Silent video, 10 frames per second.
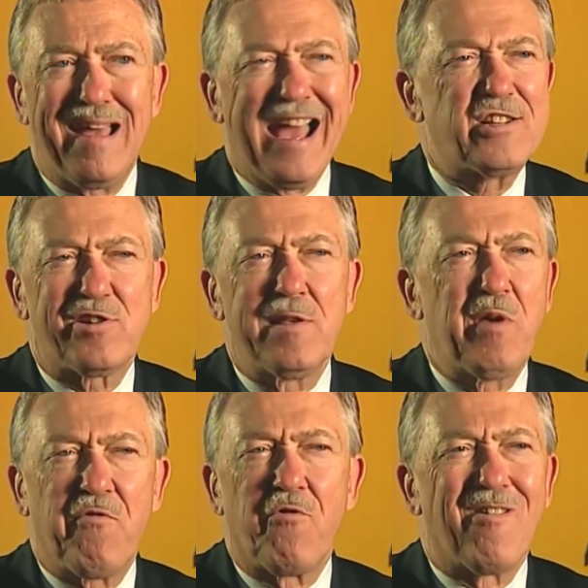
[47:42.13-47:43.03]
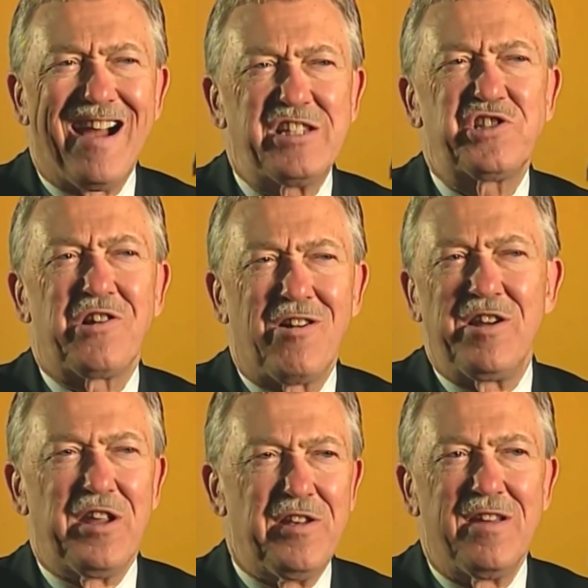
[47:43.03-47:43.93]
actually before I
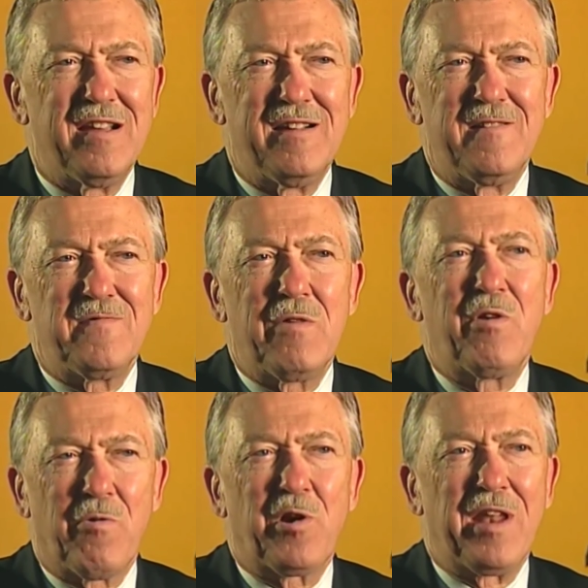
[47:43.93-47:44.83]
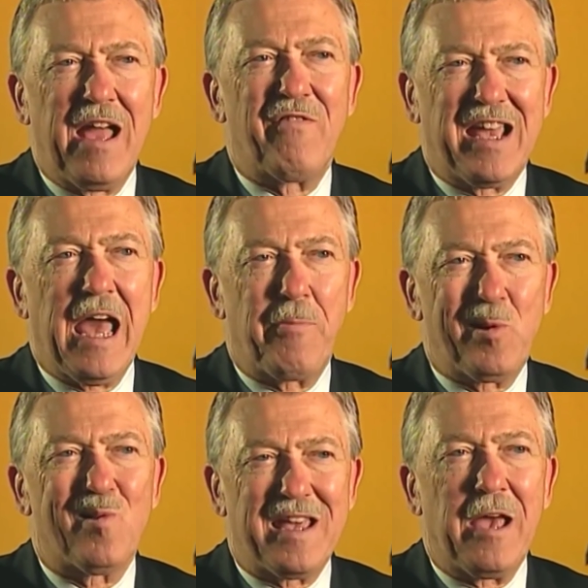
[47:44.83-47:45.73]
started that we were going to have a
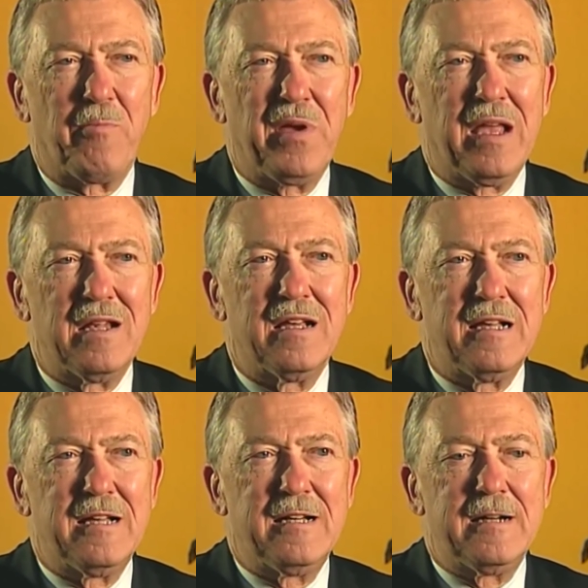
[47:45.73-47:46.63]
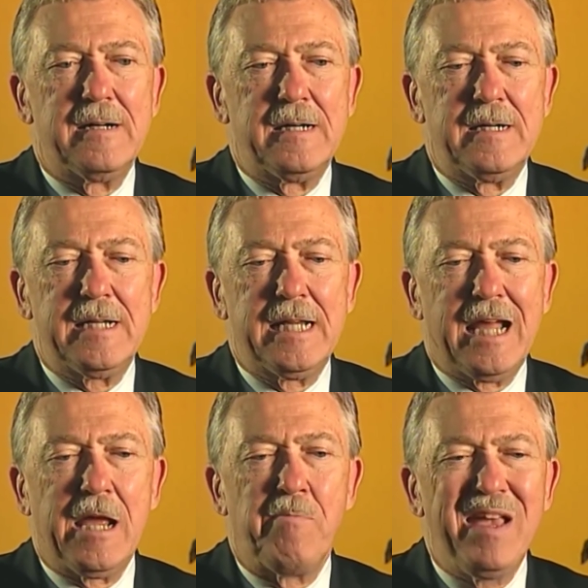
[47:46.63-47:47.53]
capital campaign. Uh,
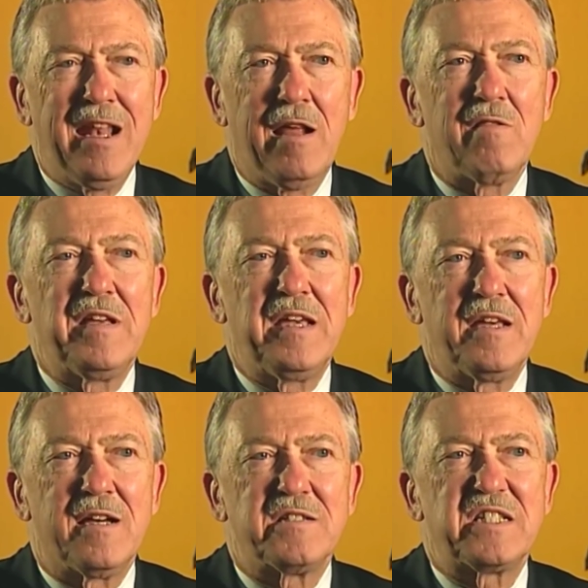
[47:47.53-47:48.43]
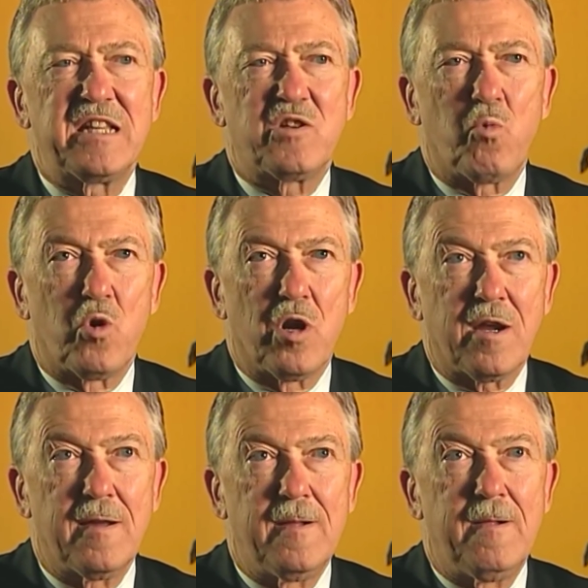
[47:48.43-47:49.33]
and I immediately uh, set to
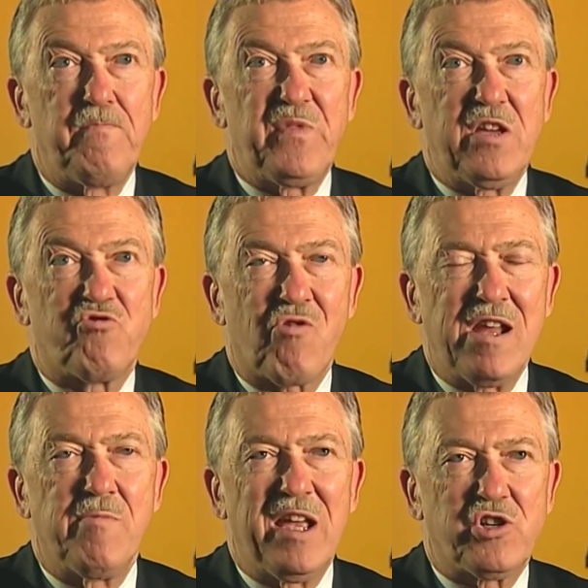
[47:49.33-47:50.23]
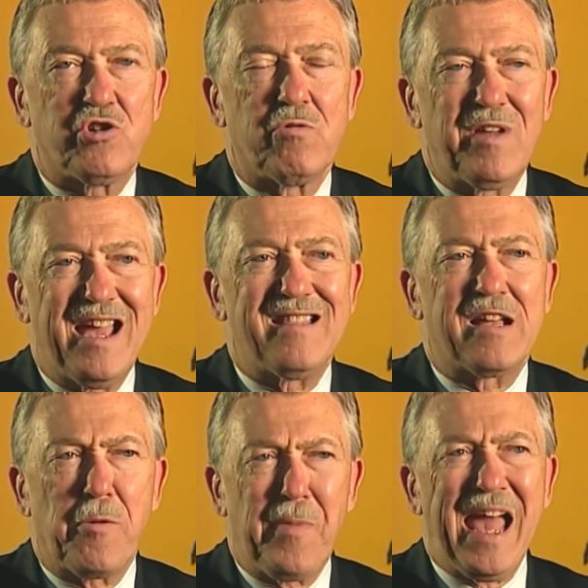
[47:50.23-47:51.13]
work in trying to make sure we had
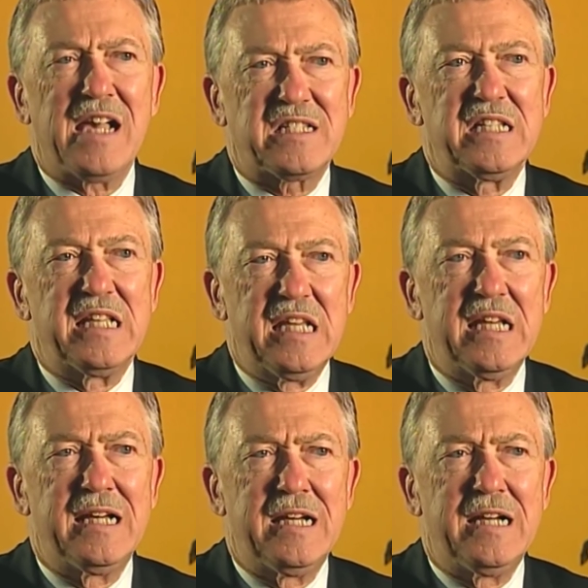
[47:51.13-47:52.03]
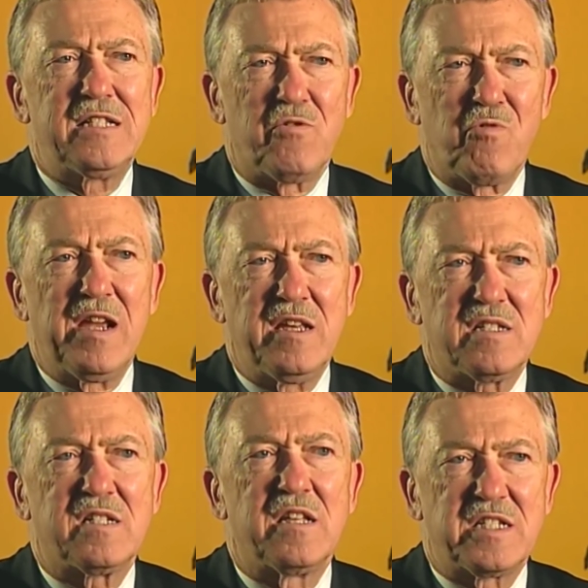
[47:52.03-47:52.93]
the capacity to
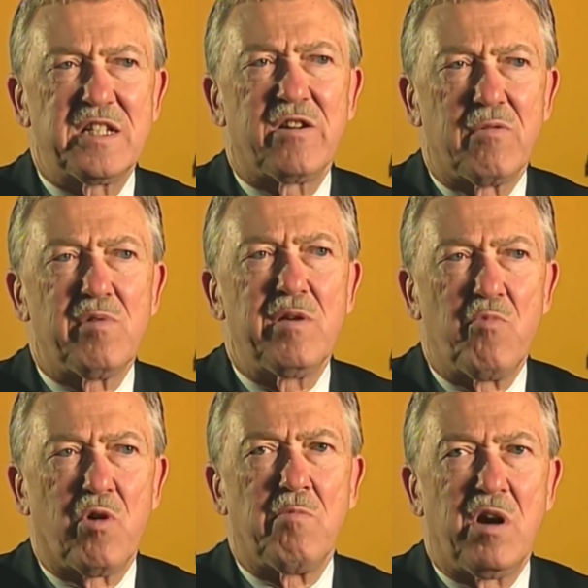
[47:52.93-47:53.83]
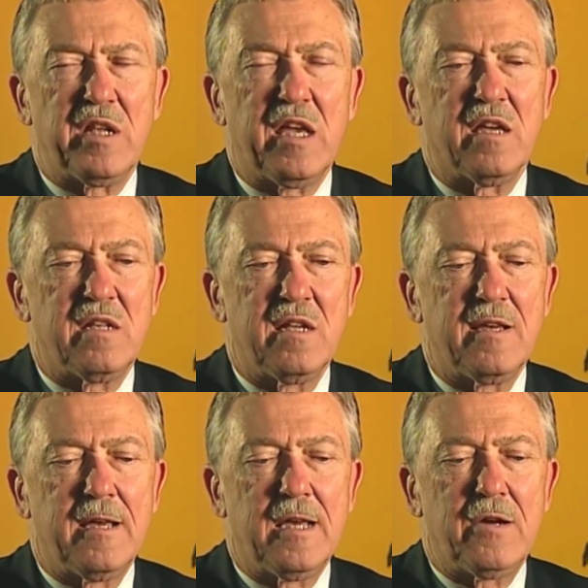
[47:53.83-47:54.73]
raise considerably more money. And
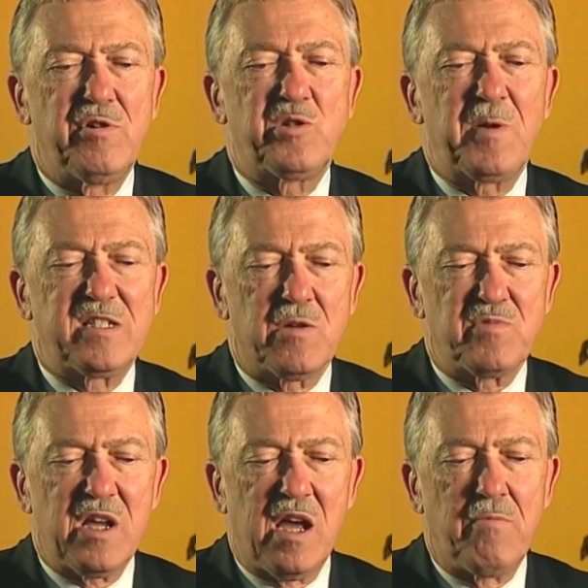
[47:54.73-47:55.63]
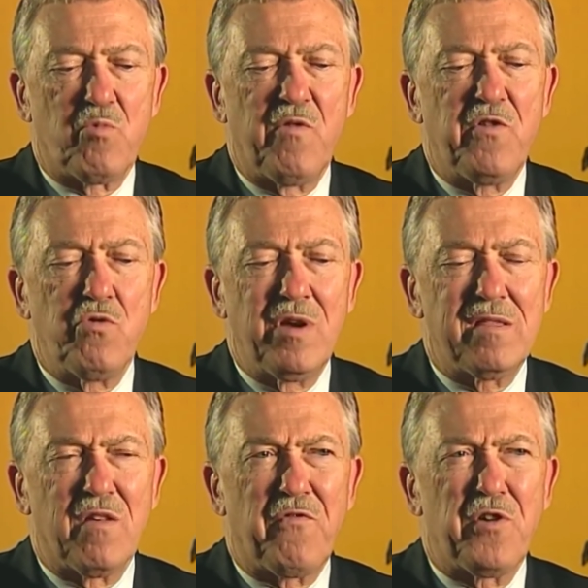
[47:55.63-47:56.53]
we spent some time
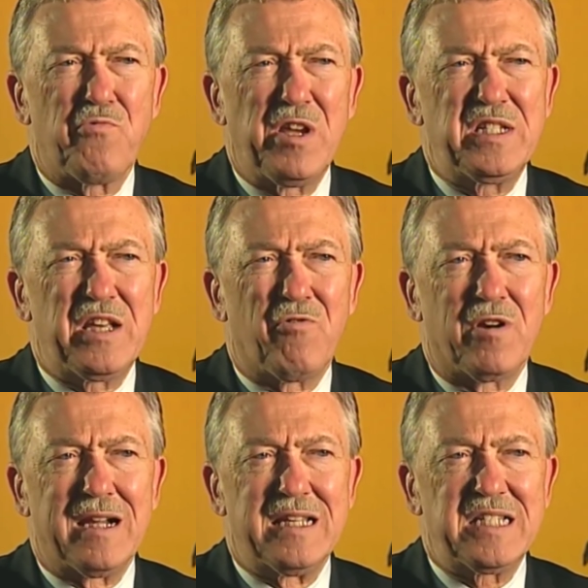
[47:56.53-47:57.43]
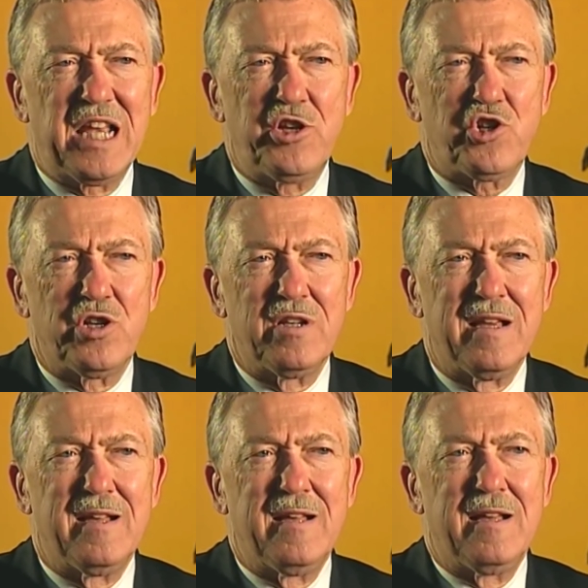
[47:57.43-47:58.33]
reviewing the fundraising organization.
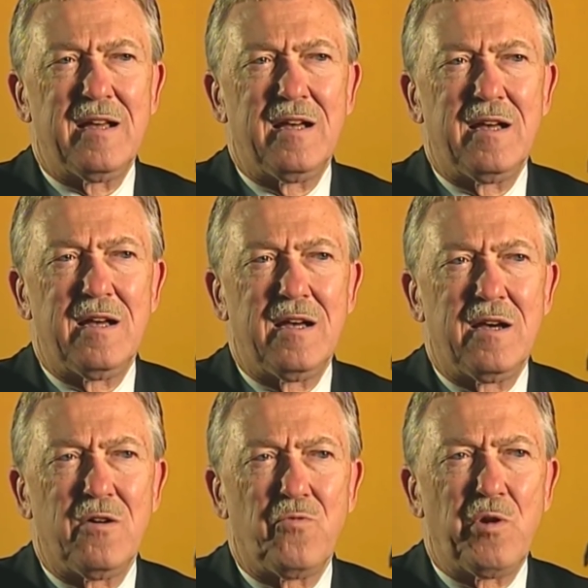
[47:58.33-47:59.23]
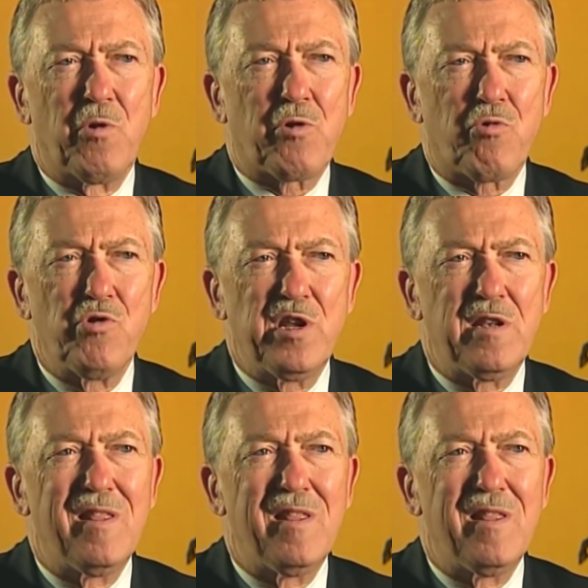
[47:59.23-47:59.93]
Uh, we recruited